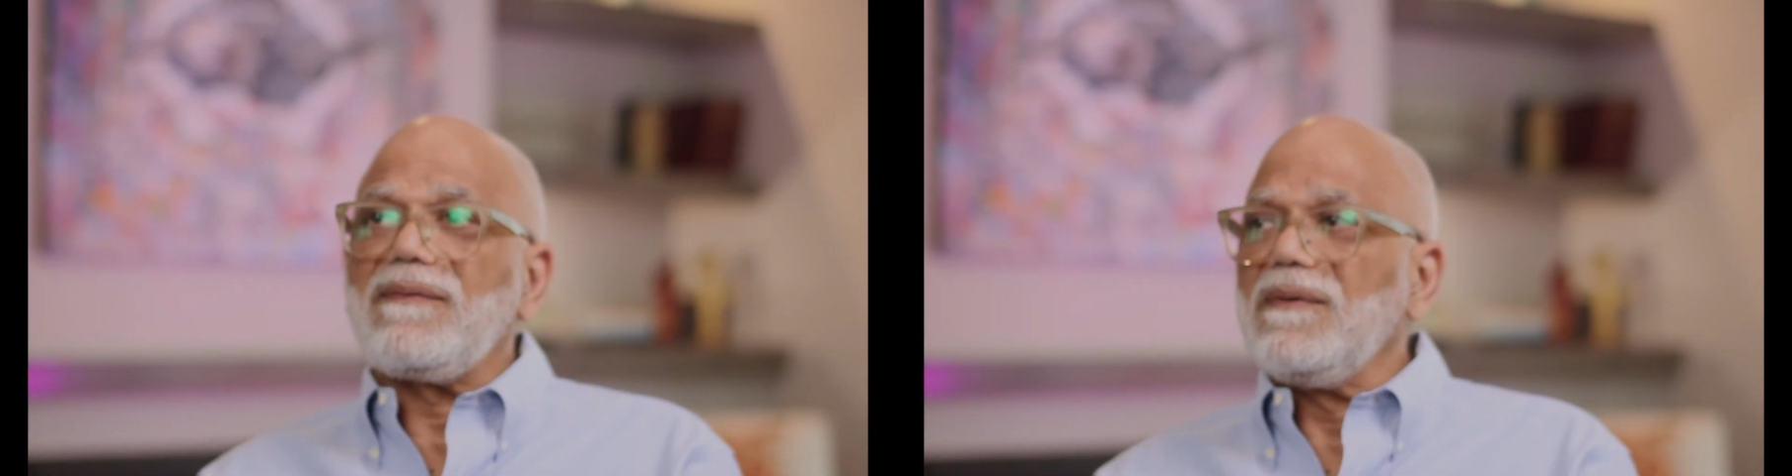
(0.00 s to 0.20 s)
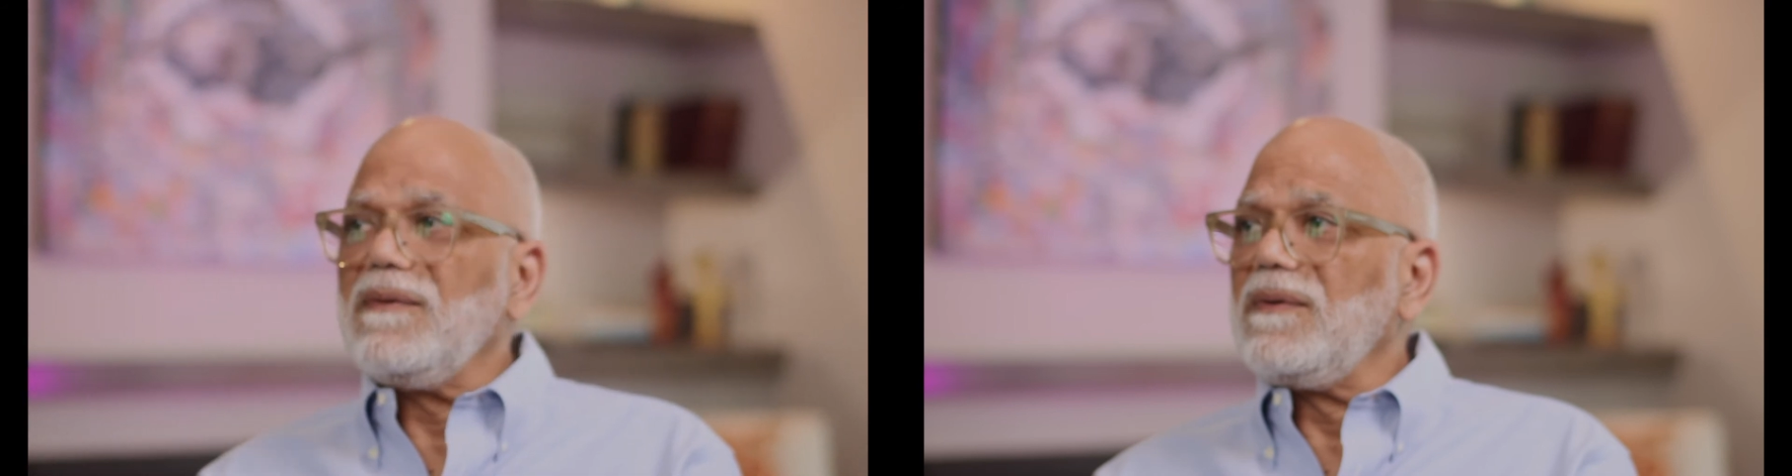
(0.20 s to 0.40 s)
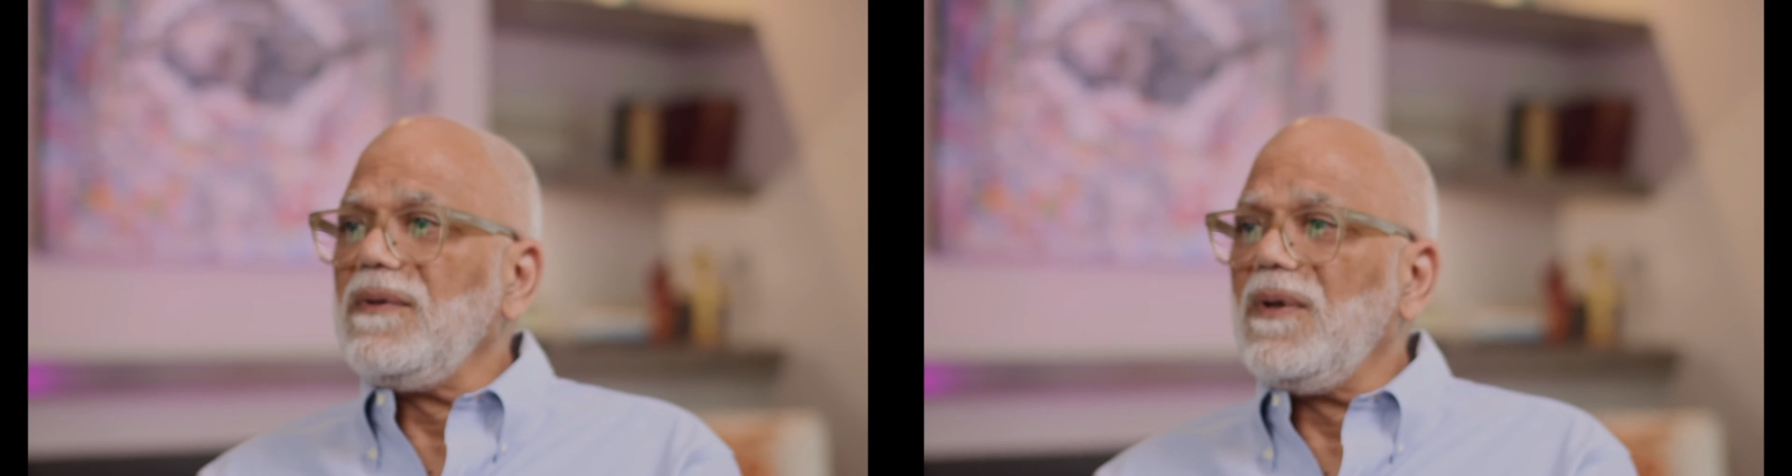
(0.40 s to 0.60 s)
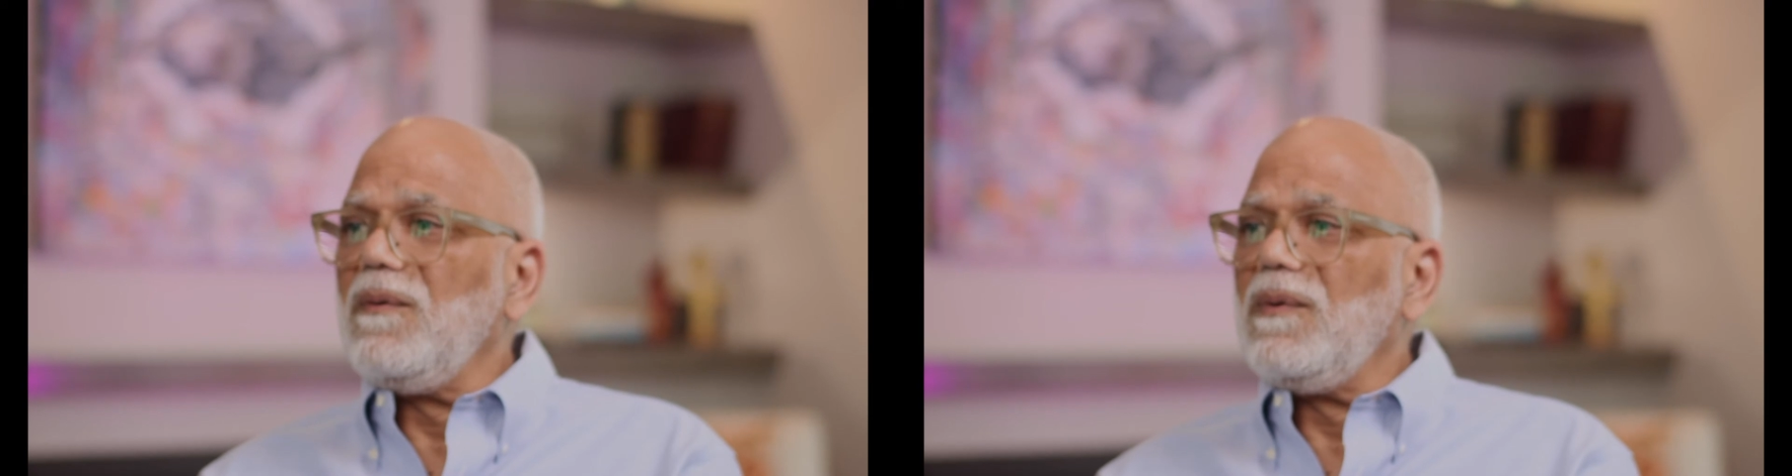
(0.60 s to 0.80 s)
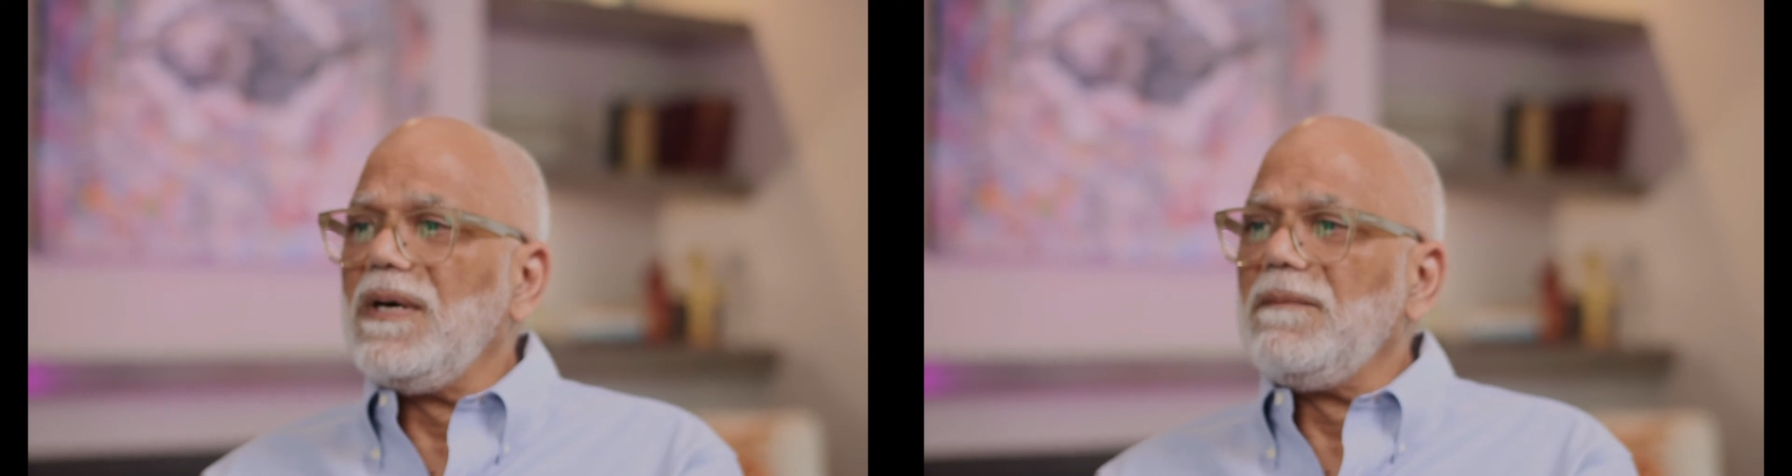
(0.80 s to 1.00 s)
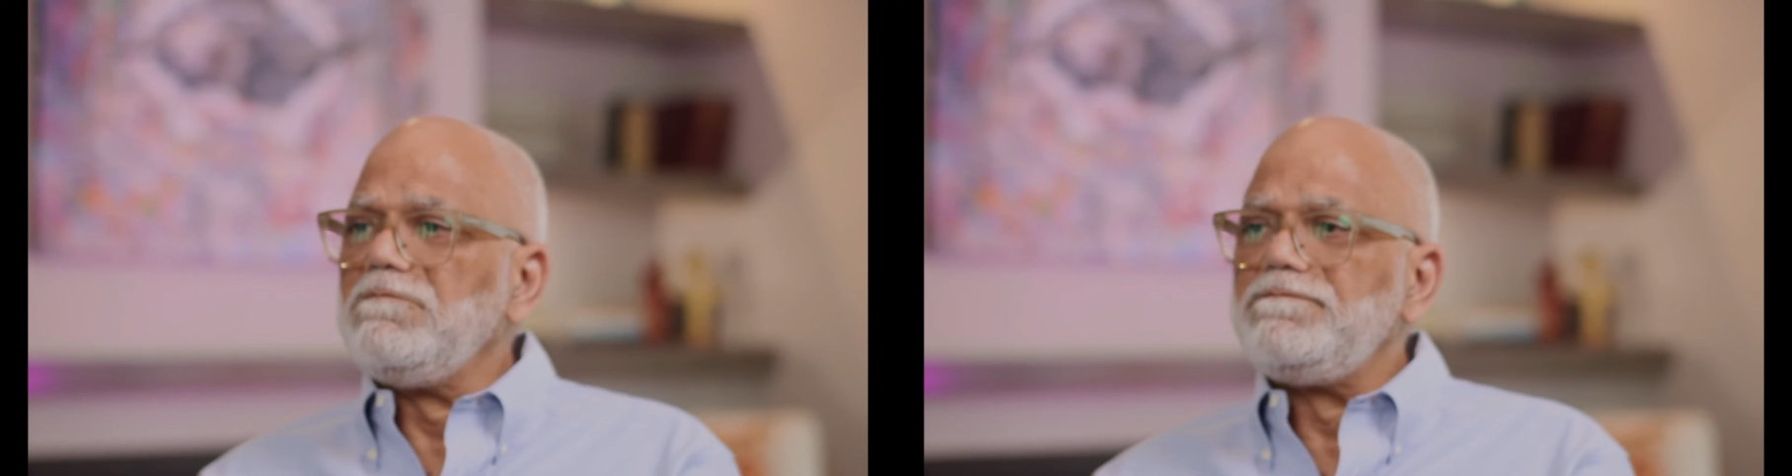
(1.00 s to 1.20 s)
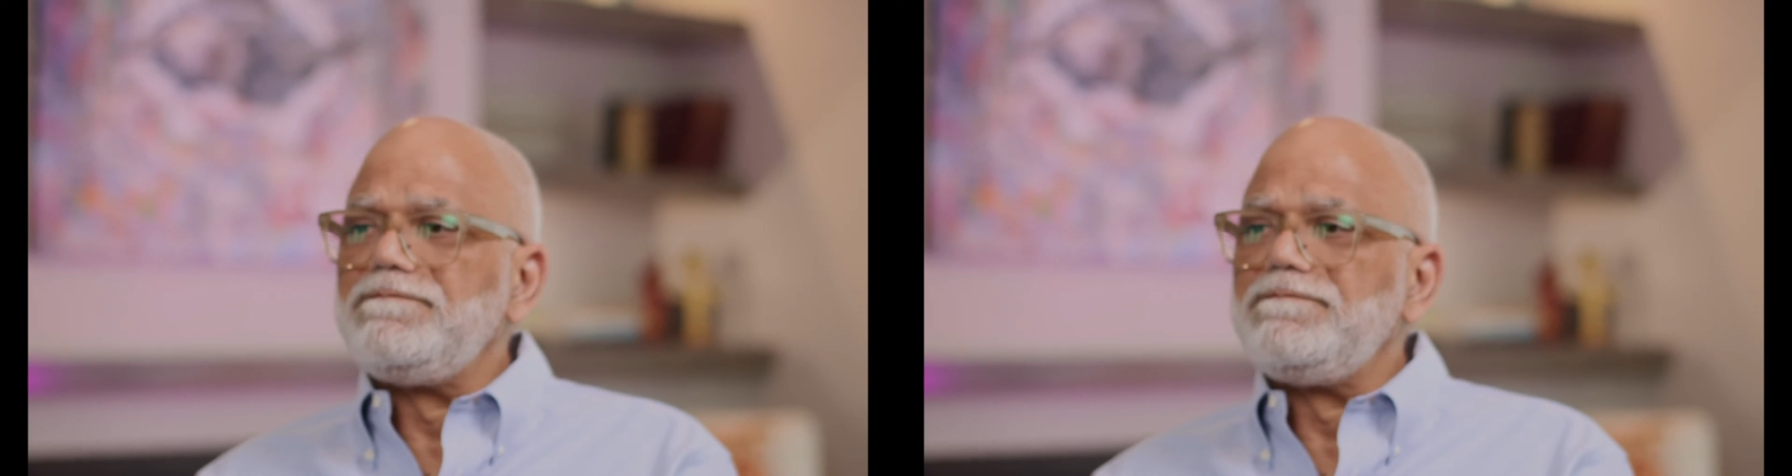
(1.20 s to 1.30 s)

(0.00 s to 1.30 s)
her, you know,